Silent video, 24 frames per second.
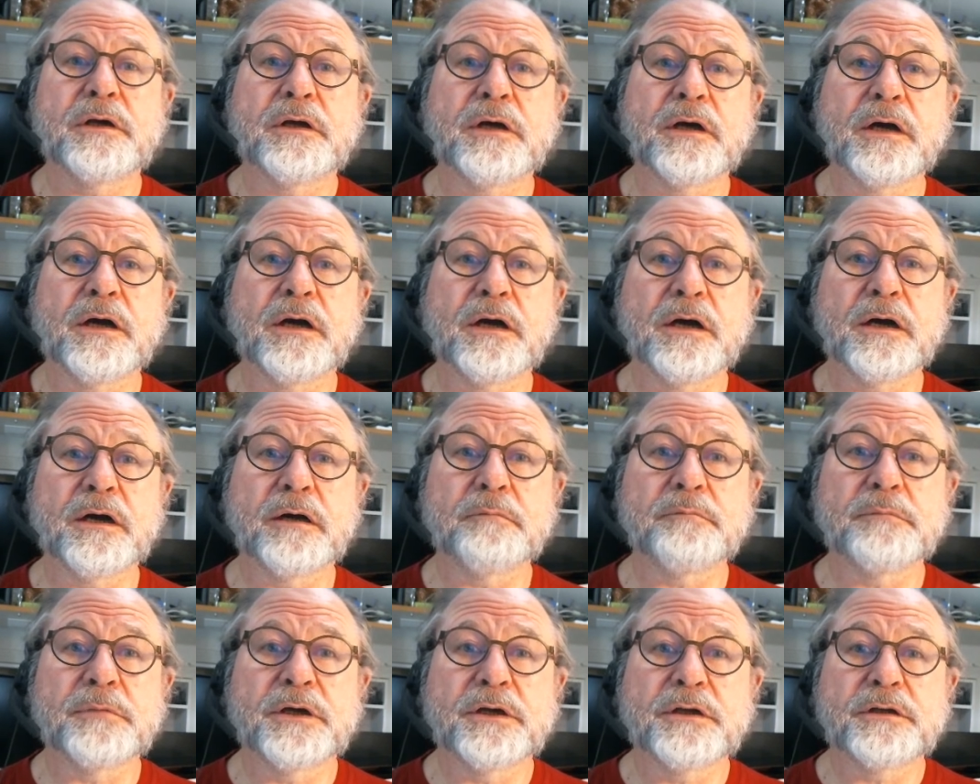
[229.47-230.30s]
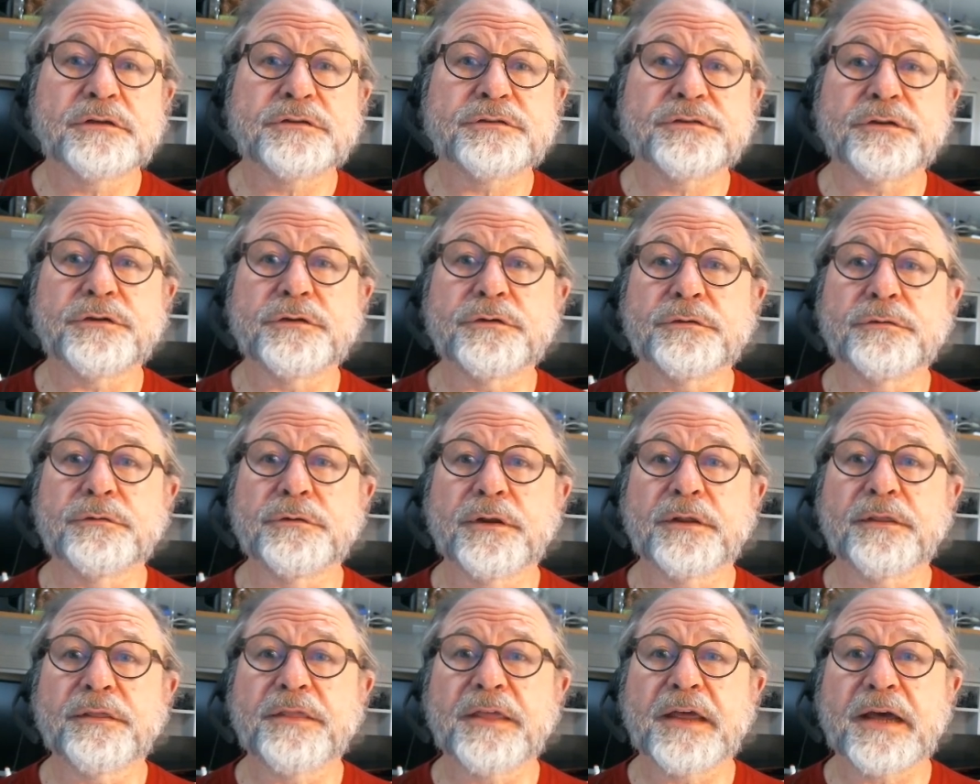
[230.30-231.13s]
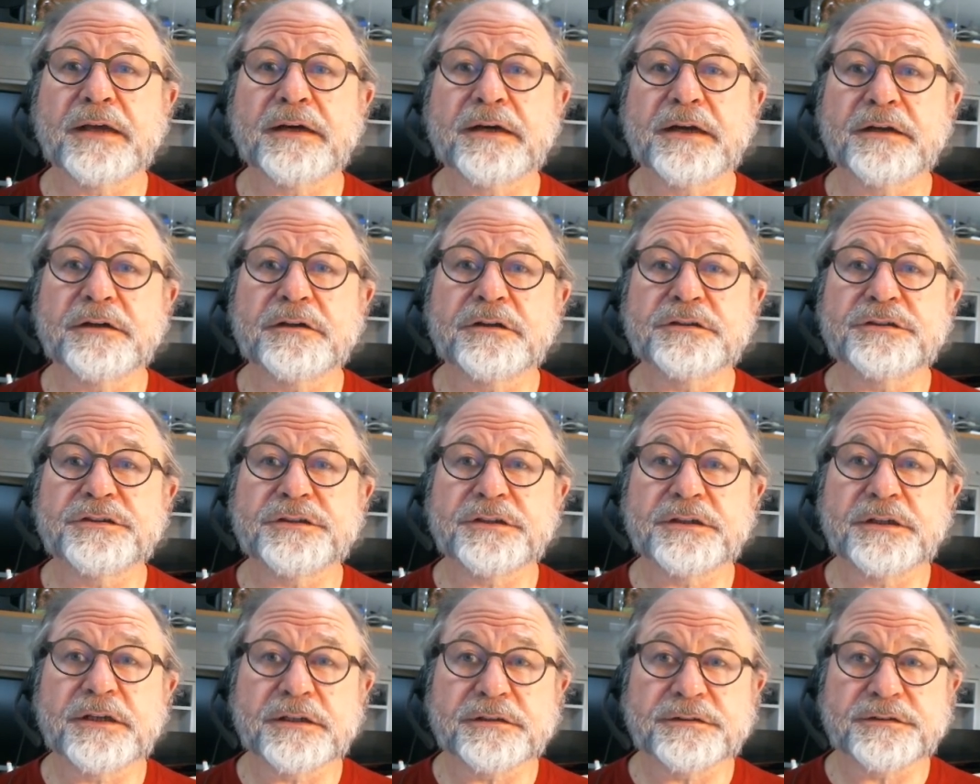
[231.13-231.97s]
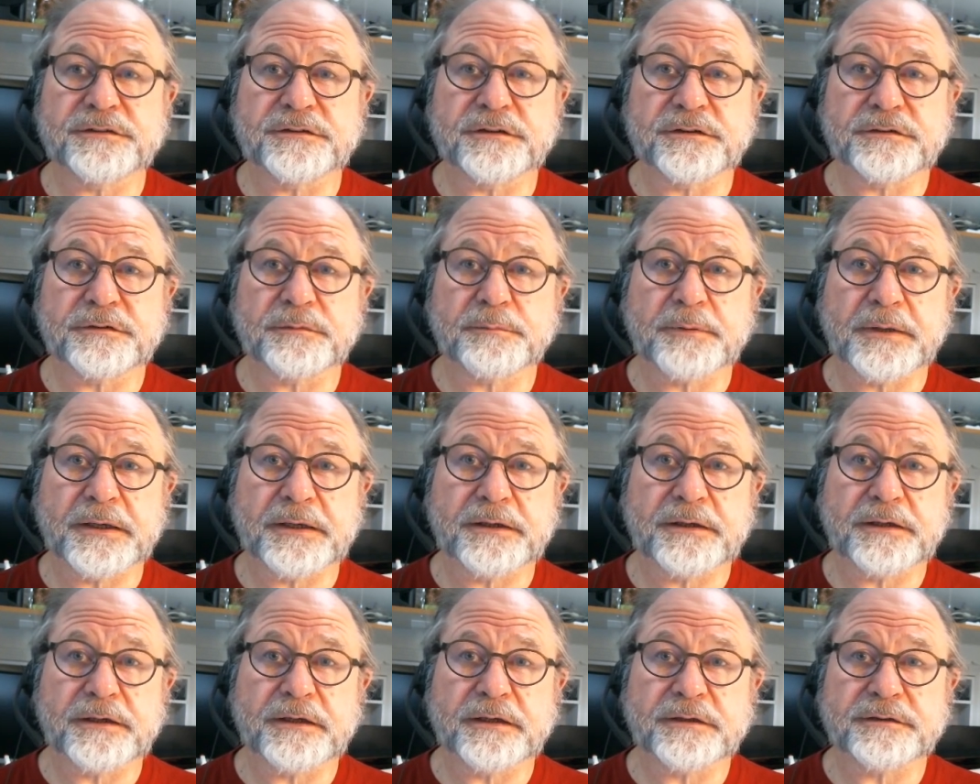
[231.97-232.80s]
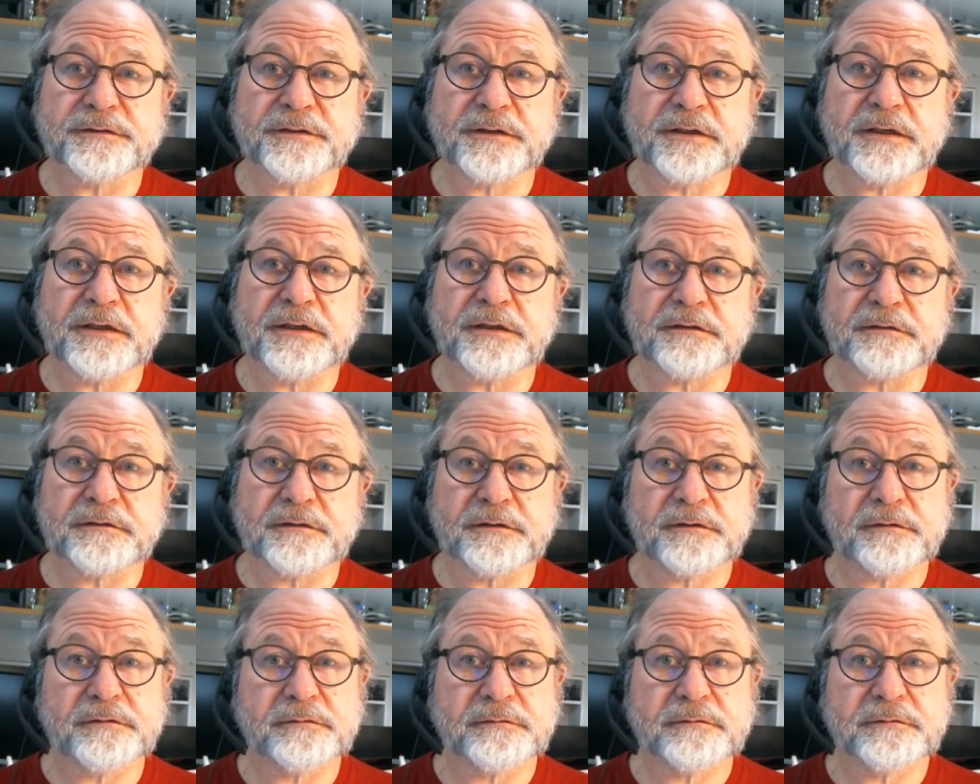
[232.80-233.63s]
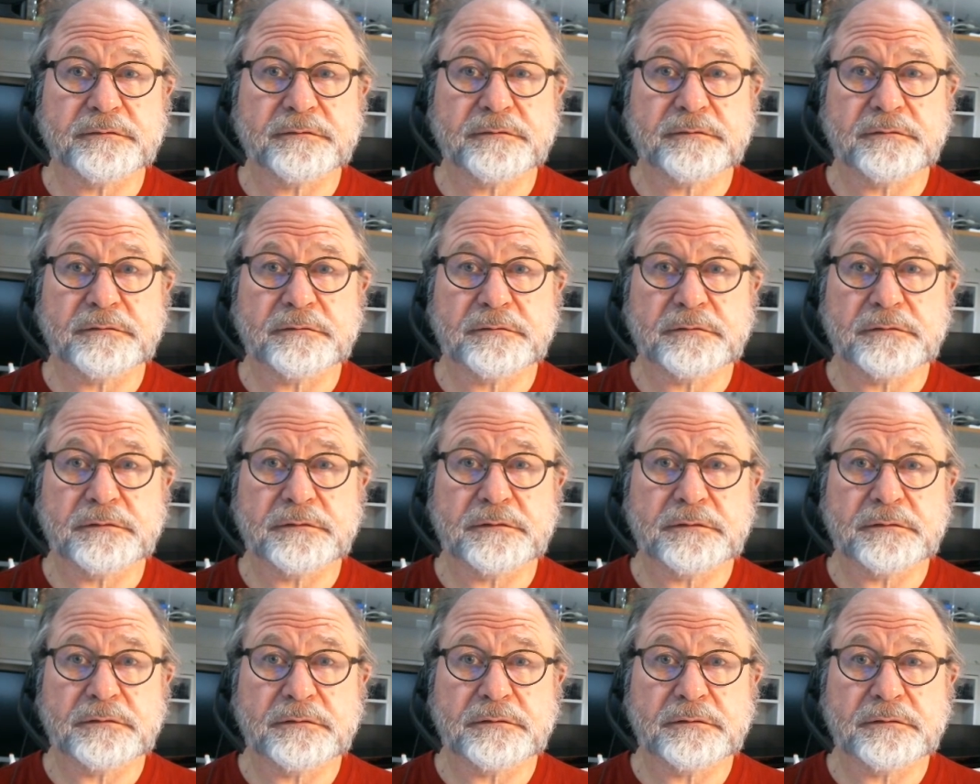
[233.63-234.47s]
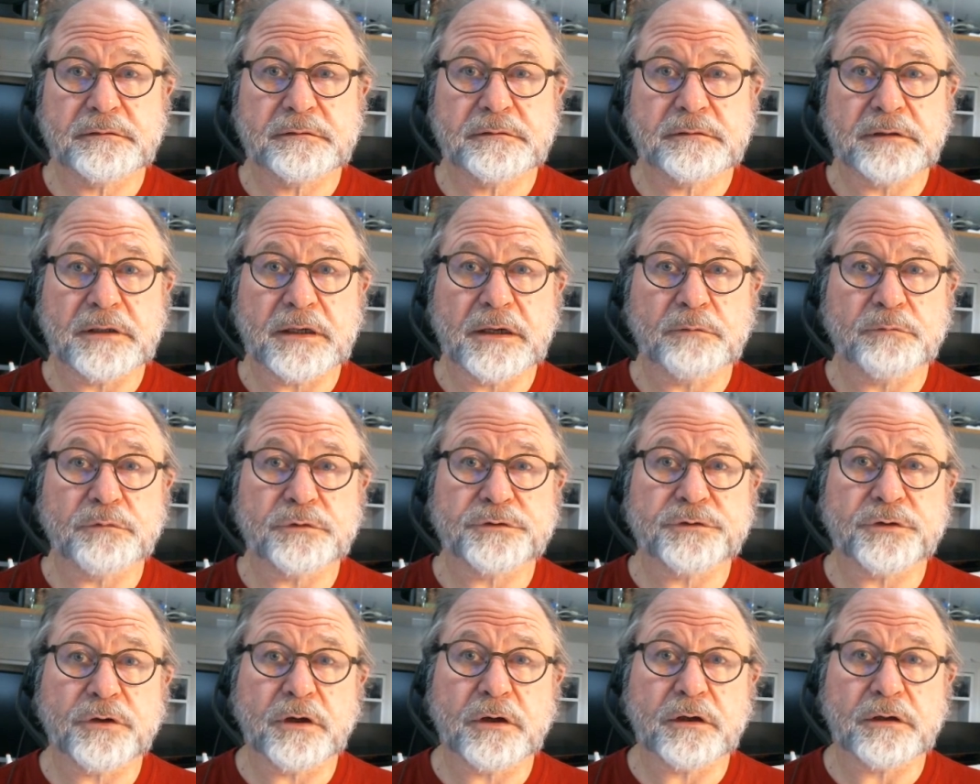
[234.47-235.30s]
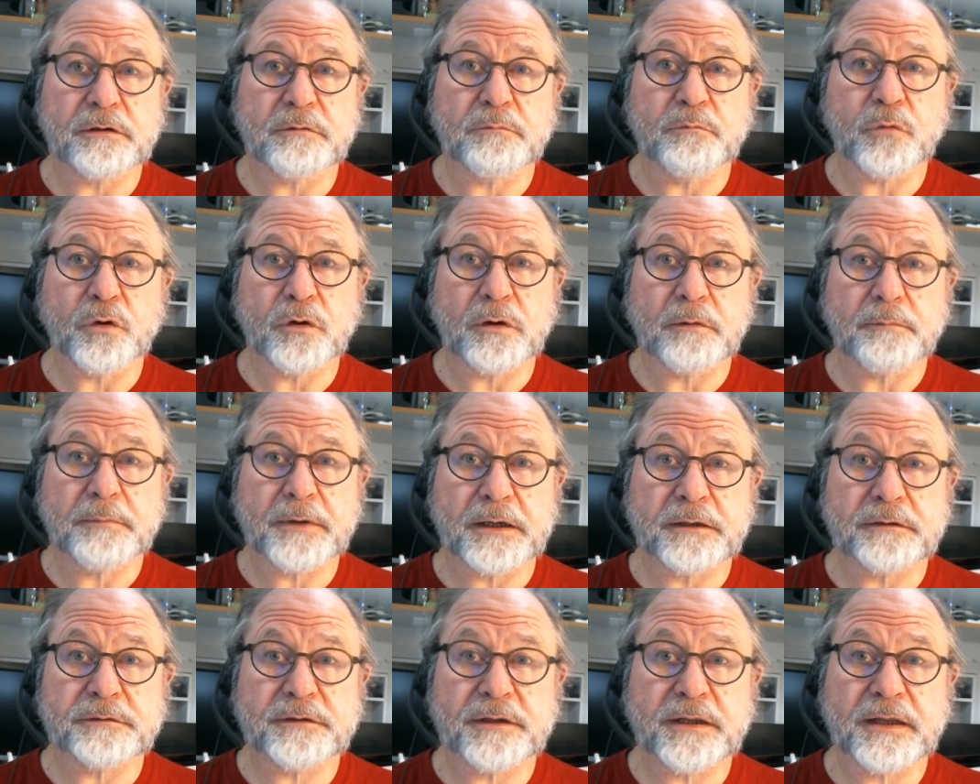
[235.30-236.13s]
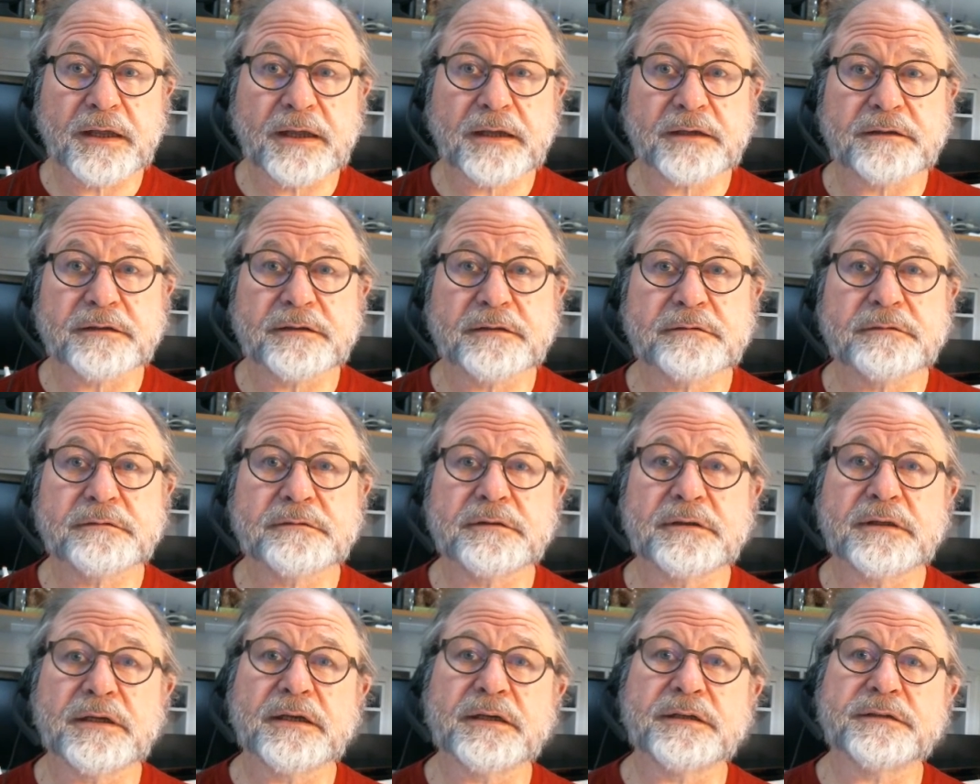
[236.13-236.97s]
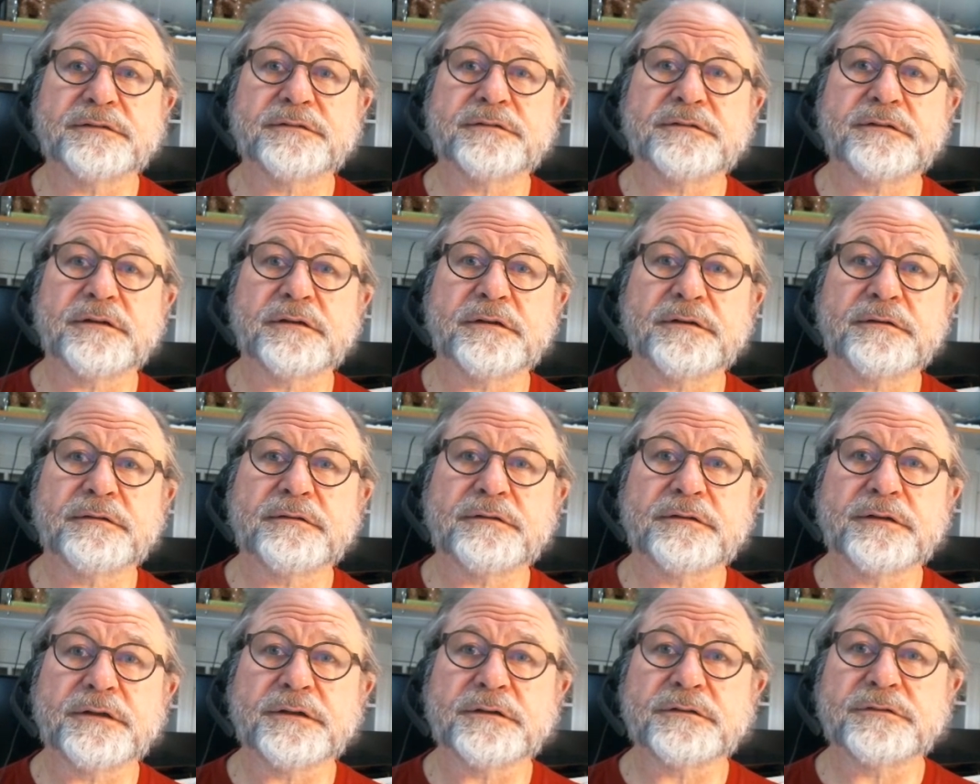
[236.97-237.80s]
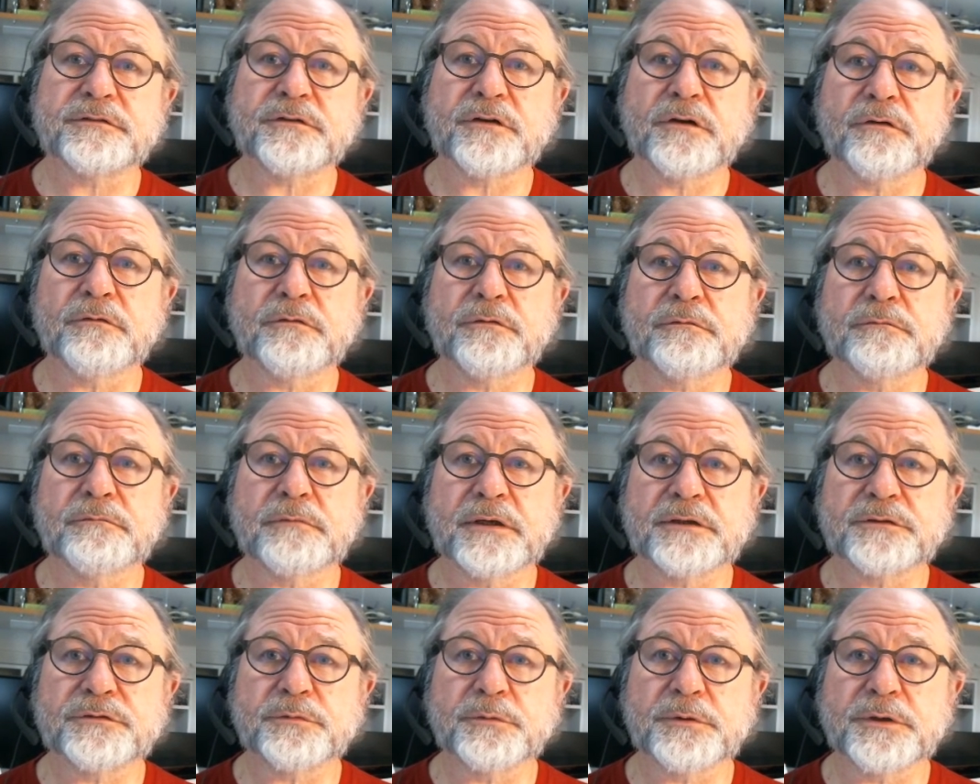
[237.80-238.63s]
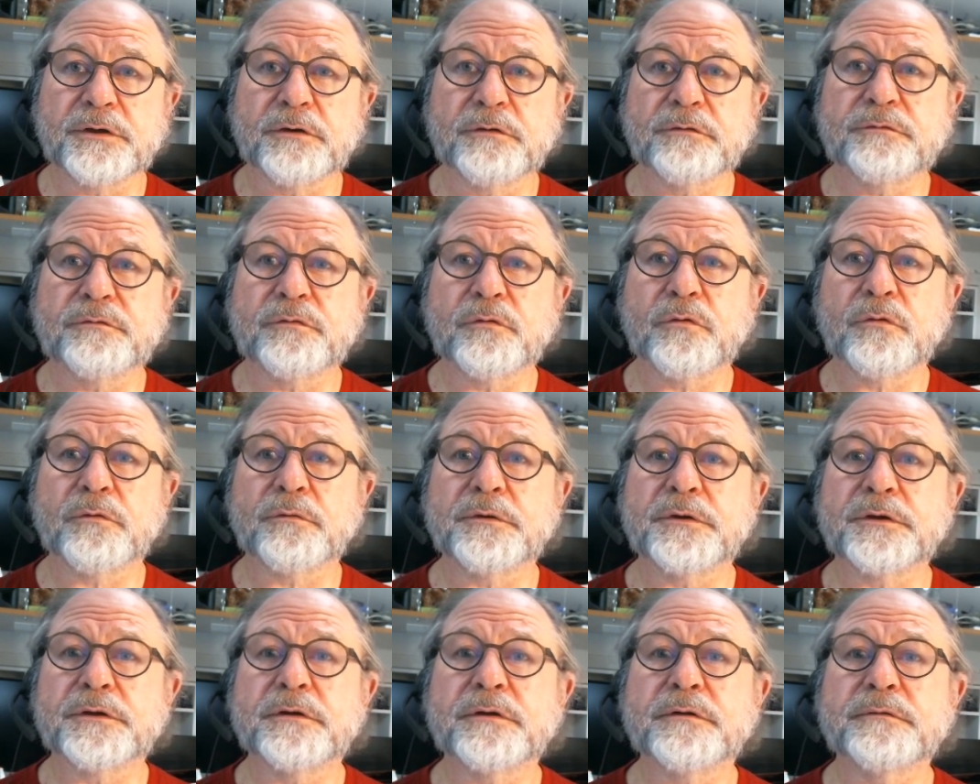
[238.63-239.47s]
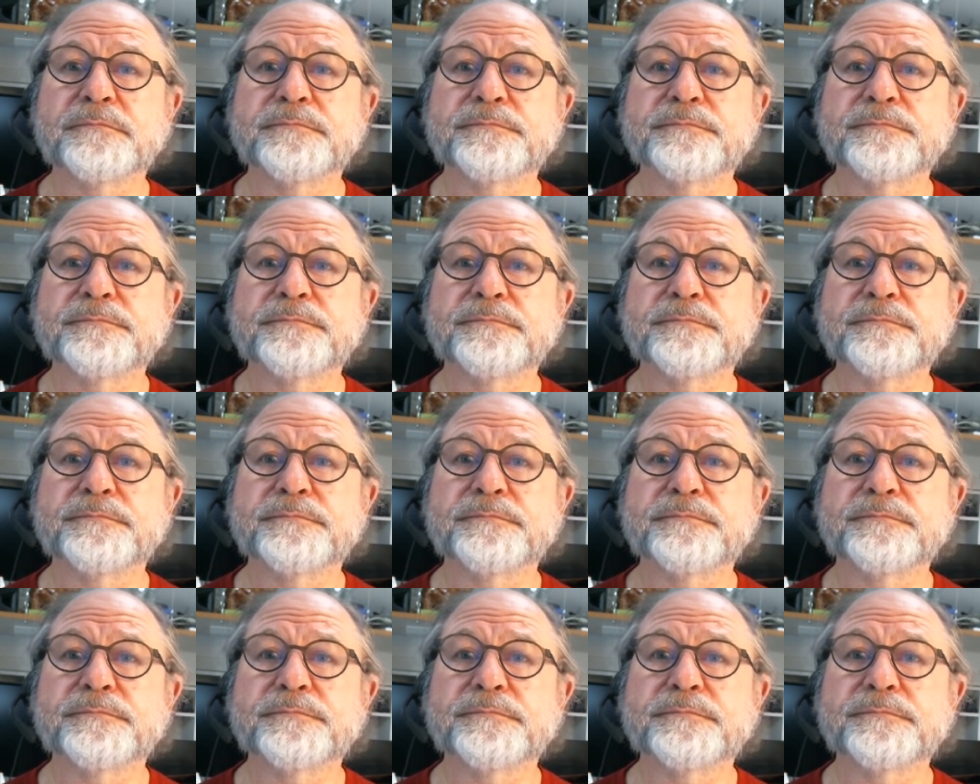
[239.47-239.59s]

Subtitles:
that energy gets dissipated as heat, and we'll talk more about that as as we go forward.